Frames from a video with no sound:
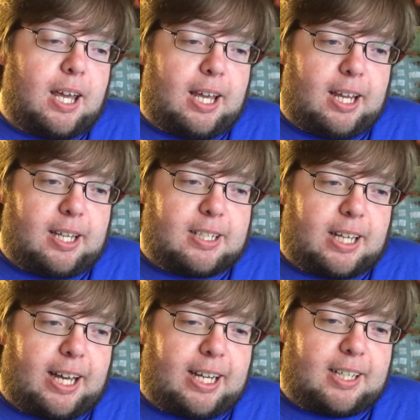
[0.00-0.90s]
And
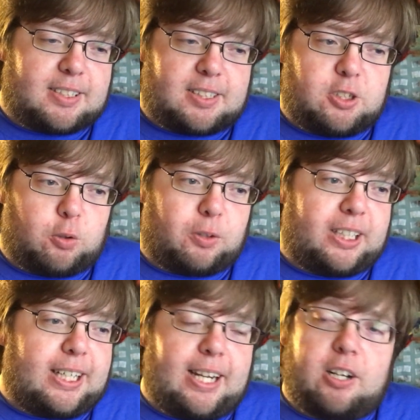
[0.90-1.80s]
I honestly don't
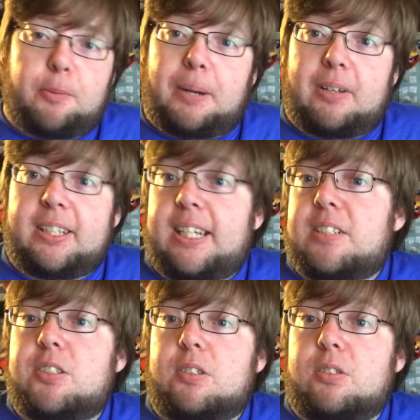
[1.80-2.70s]
really care about the
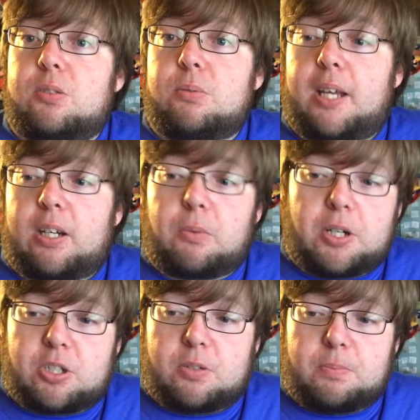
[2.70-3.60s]
answer to that
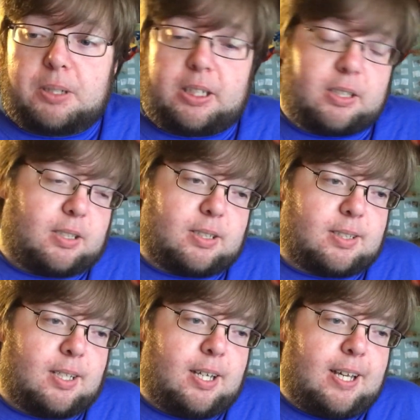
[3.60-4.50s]
question,
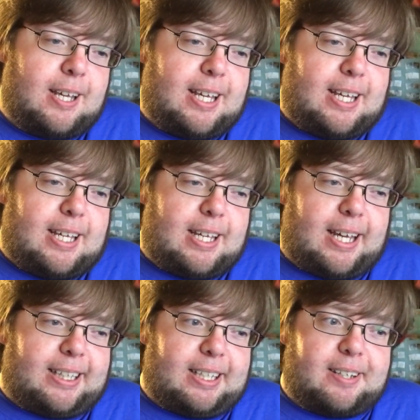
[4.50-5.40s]
because
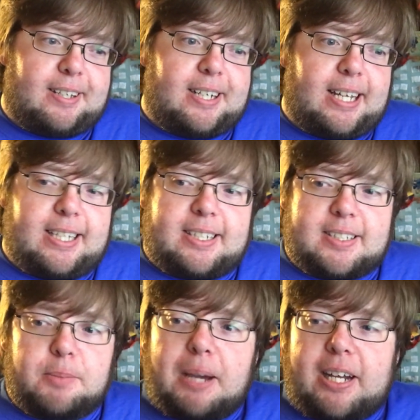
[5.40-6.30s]
at the end of the day, it
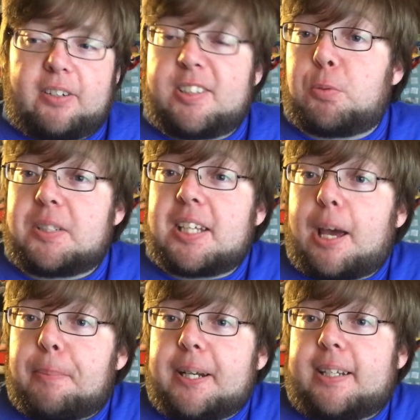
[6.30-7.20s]
doesn't matter. It's what's
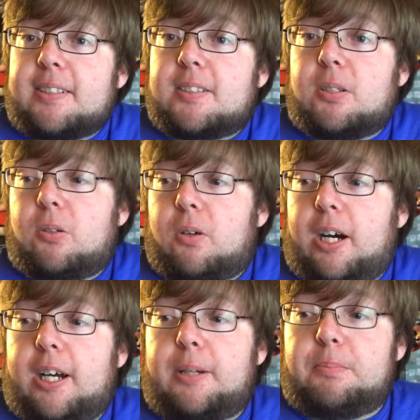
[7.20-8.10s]
happening, so
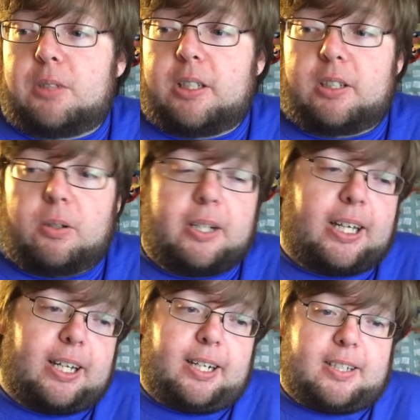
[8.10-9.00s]
I'm going to go
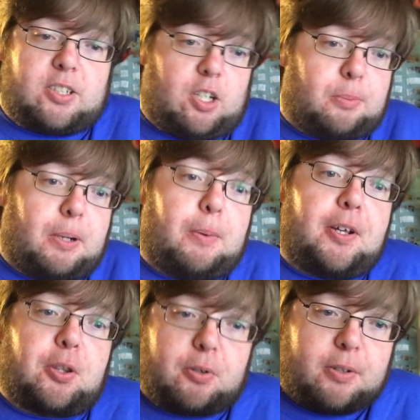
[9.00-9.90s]
ahead and talk my
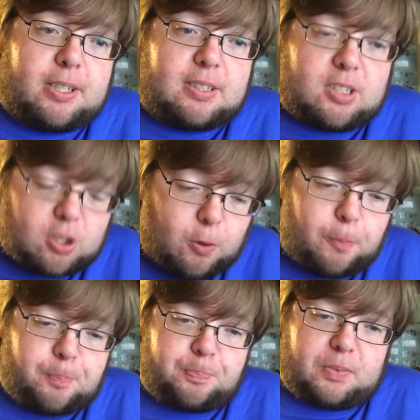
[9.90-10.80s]
way through it. And
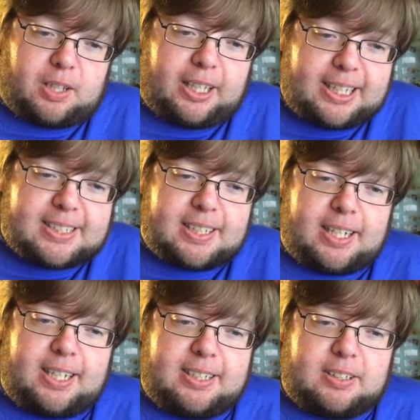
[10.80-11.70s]
so, like I
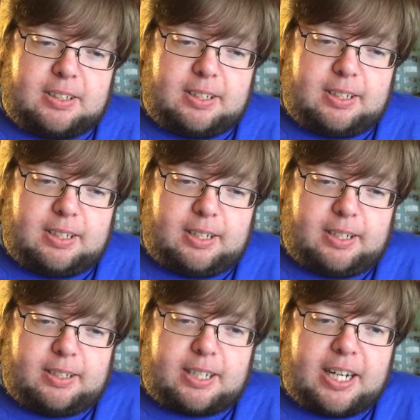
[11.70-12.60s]
said,
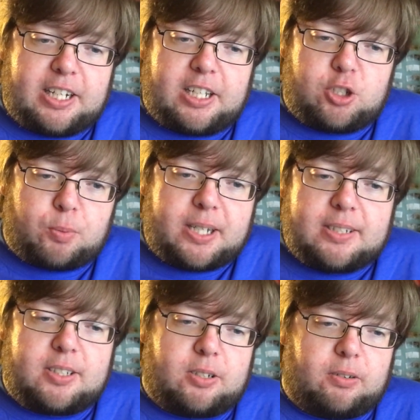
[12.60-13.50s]
it kind of, it
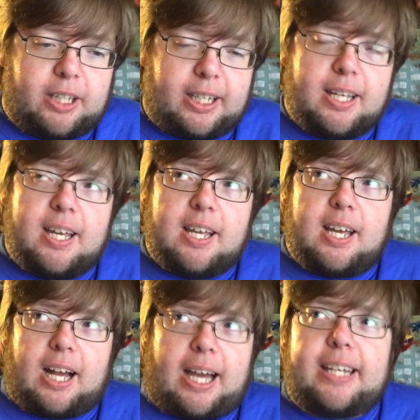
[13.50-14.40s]
drains you. Like,
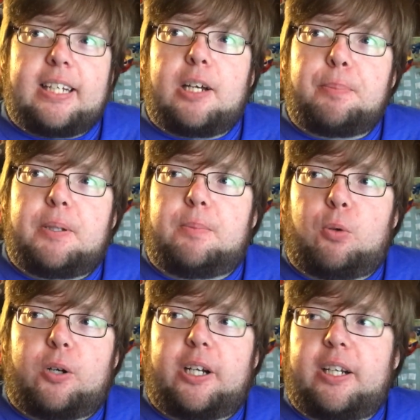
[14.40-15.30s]
I get up in the
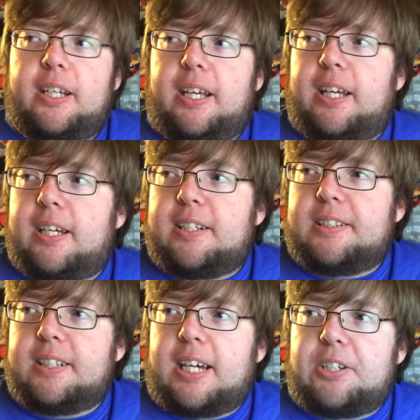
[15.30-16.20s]
morning,
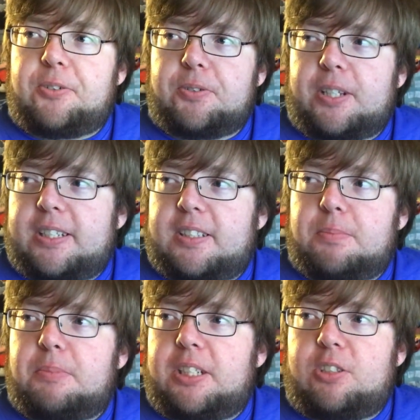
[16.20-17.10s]
and I do, like,
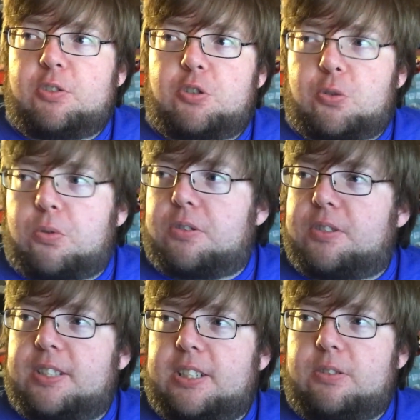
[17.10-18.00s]
some menial
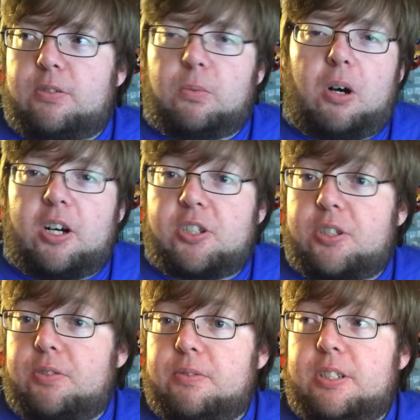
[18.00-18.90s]
chores. I do the wash,
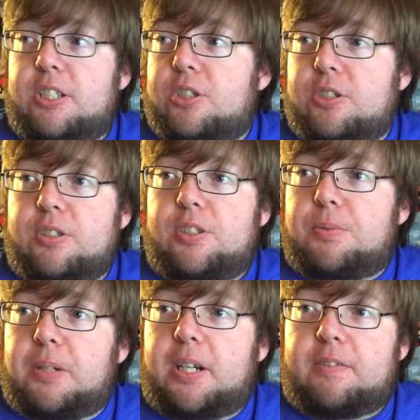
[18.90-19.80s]
I do the
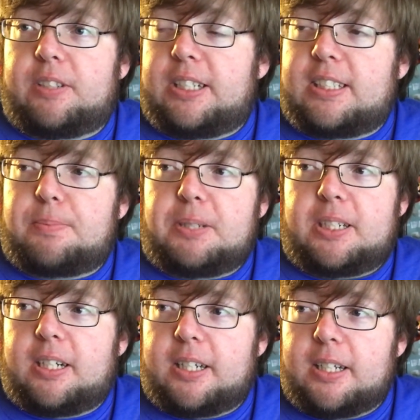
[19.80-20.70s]
dishes, whatever needs to be
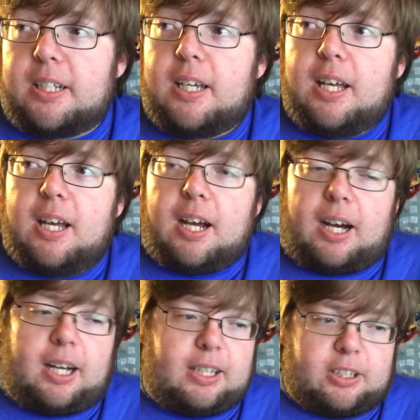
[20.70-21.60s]
done.
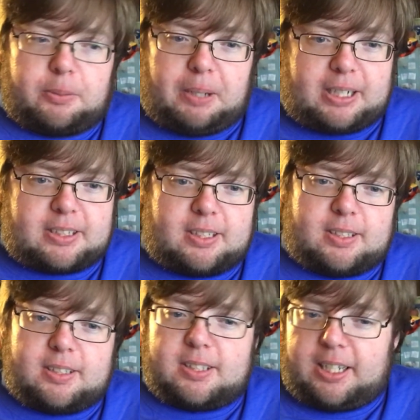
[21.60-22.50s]
Litter
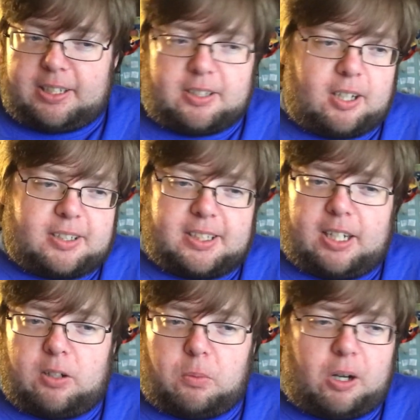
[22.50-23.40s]
boxes, taking dogs
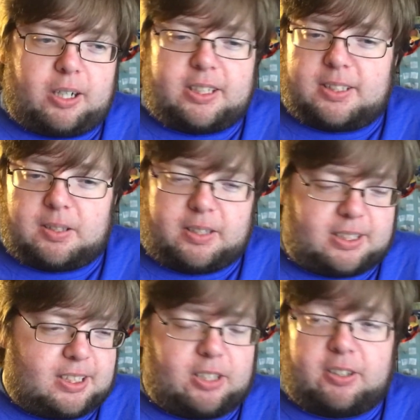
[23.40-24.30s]
out, walks,
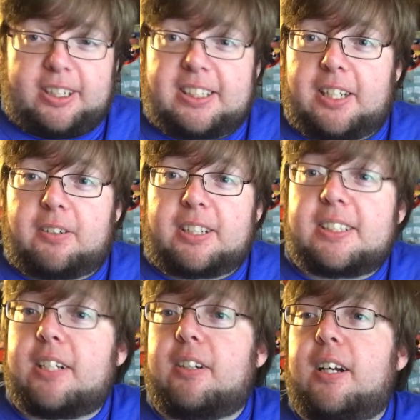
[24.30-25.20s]
etc., etc.,
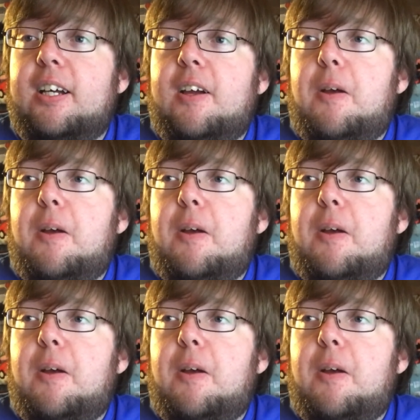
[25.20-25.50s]
etc.